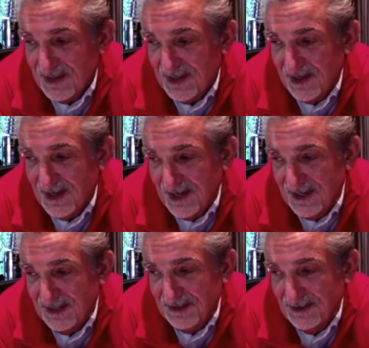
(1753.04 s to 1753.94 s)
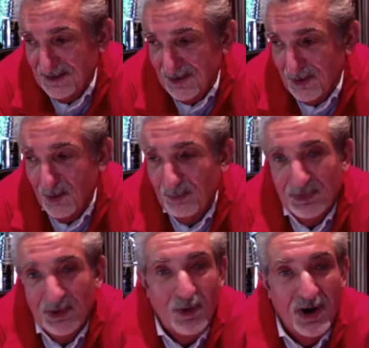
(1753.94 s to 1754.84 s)
I hope
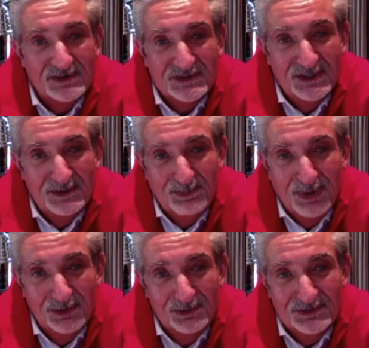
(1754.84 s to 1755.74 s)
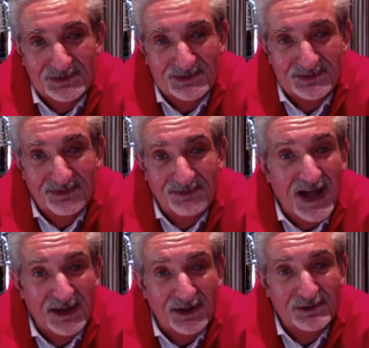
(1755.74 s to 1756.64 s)
the Washington Post
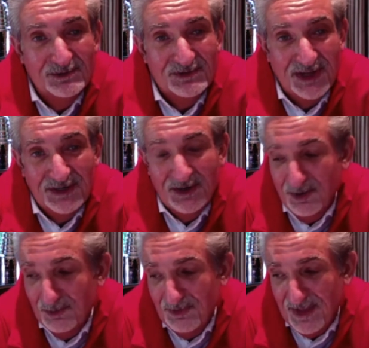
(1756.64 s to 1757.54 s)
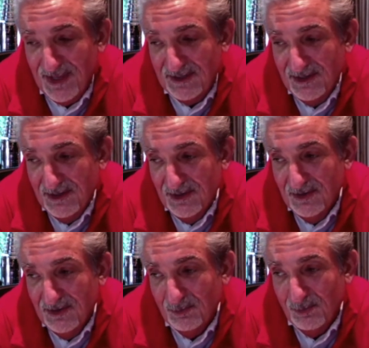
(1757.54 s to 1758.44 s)
follows. I know that
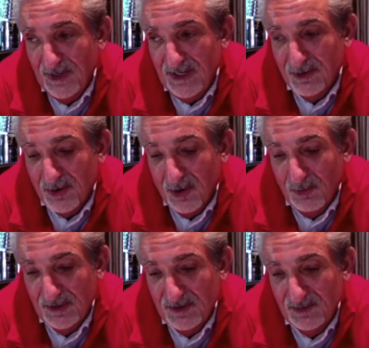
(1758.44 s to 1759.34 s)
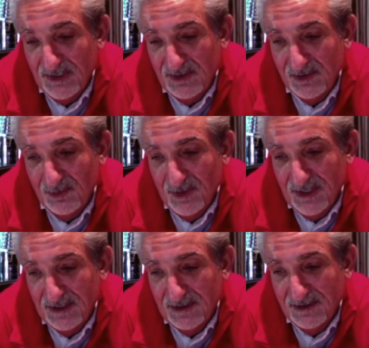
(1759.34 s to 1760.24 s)
we are going to be
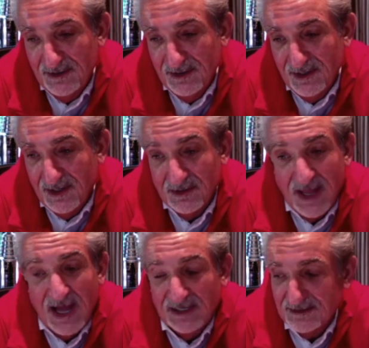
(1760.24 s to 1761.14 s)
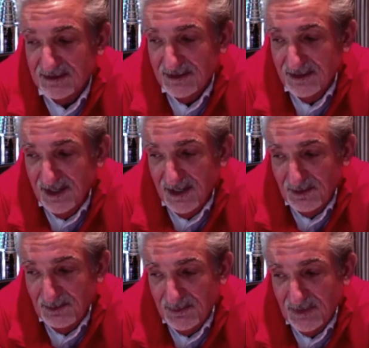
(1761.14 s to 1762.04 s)
doing a lot
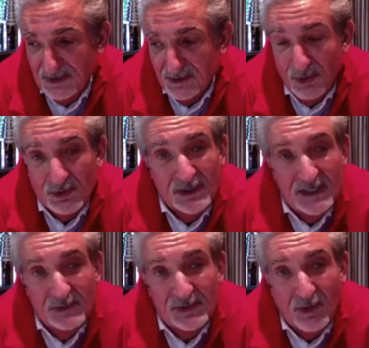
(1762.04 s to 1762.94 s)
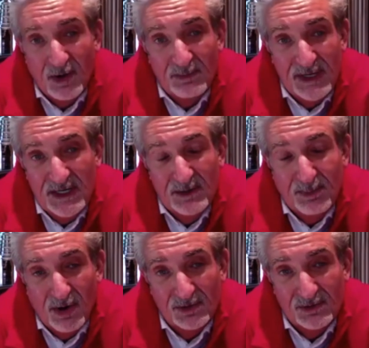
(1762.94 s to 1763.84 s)
locally with our media
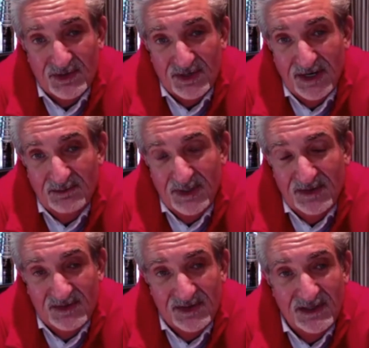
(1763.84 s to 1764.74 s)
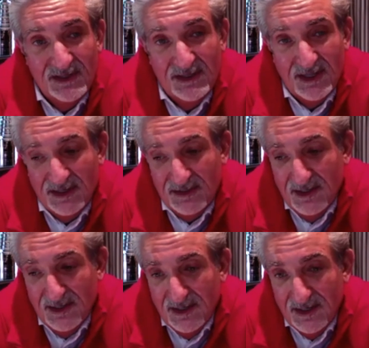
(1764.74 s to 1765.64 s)
partners at NBC and
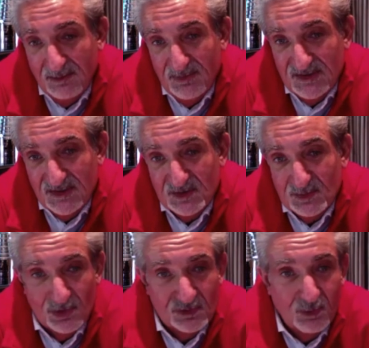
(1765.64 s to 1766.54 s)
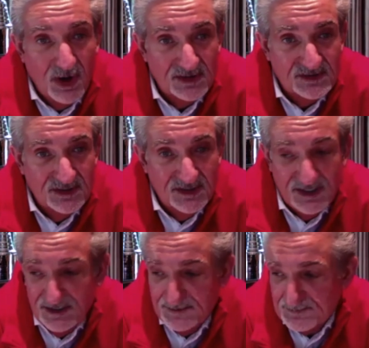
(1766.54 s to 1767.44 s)
NBC Sports
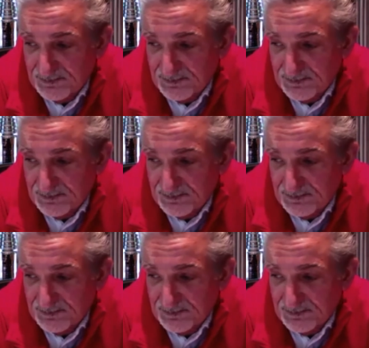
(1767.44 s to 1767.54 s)
Washington.